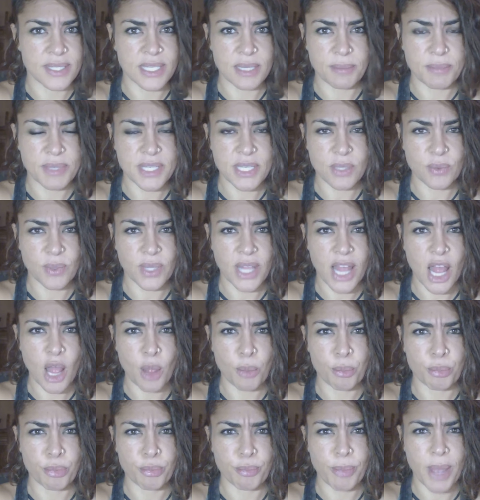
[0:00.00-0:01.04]
CBD will
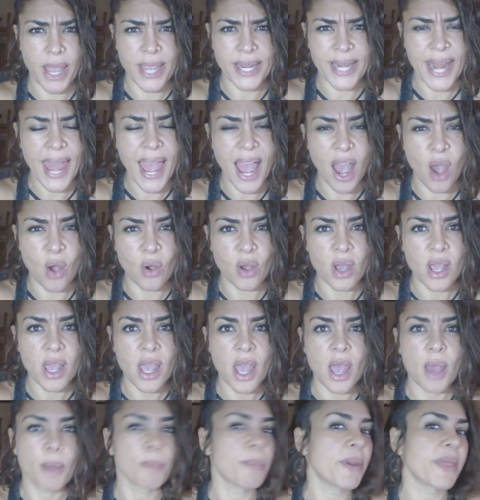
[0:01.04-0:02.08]
help, buy now,
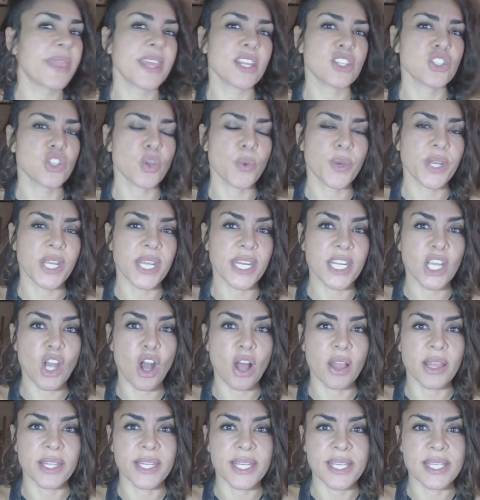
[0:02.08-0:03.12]
but that's not what
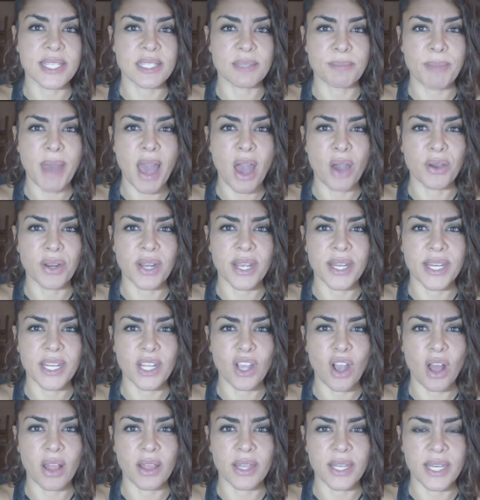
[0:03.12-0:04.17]
HoneyColony is about.
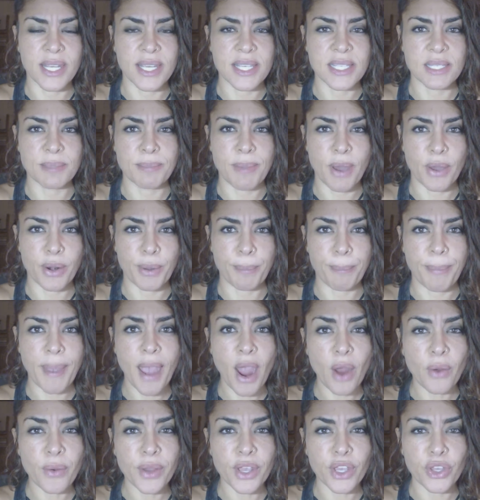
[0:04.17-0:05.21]
HoneyColony is about
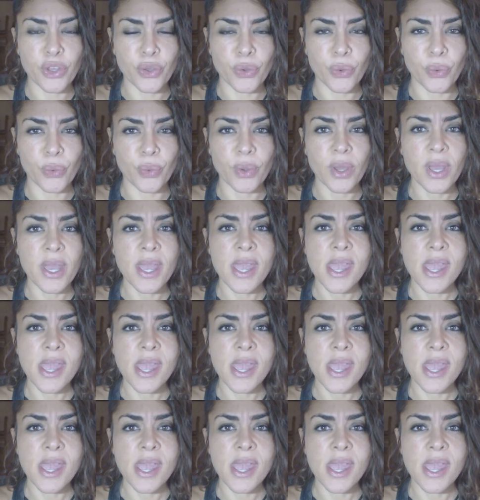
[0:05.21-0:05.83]
empowering you